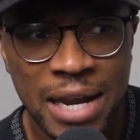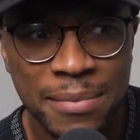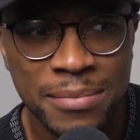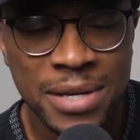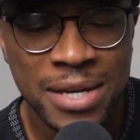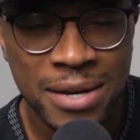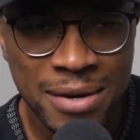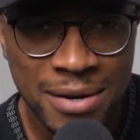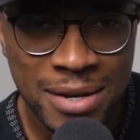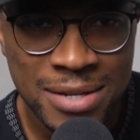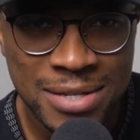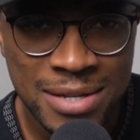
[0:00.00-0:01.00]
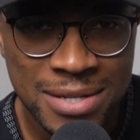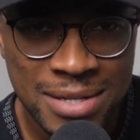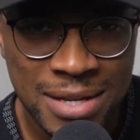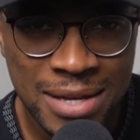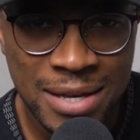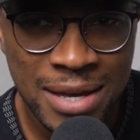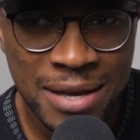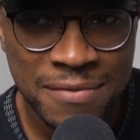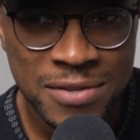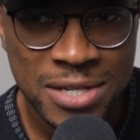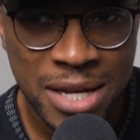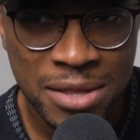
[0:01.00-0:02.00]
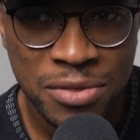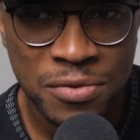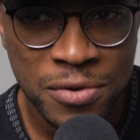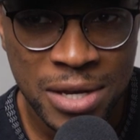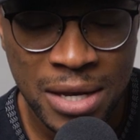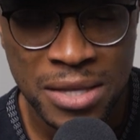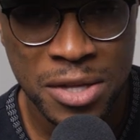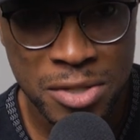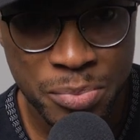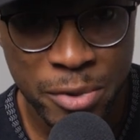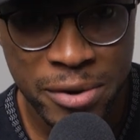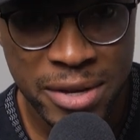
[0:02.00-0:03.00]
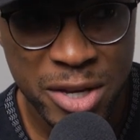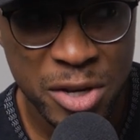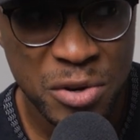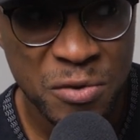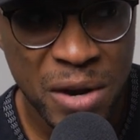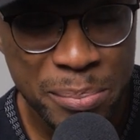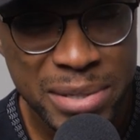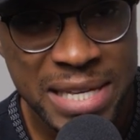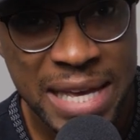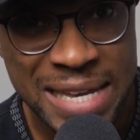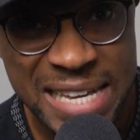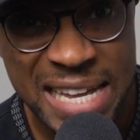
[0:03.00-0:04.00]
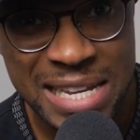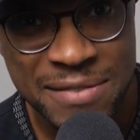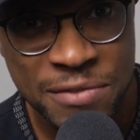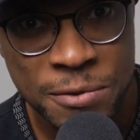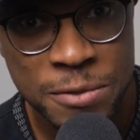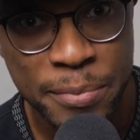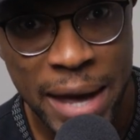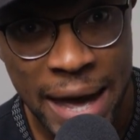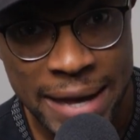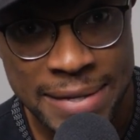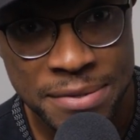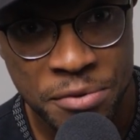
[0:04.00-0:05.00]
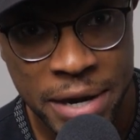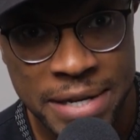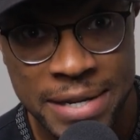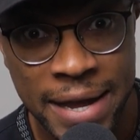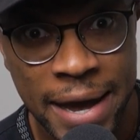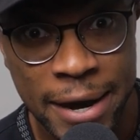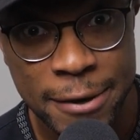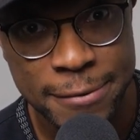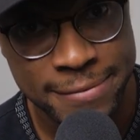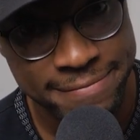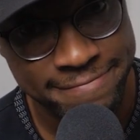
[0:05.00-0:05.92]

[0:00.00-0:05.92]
and I'm curious to see if Gen 3 at this point could replicate any of those packs right now.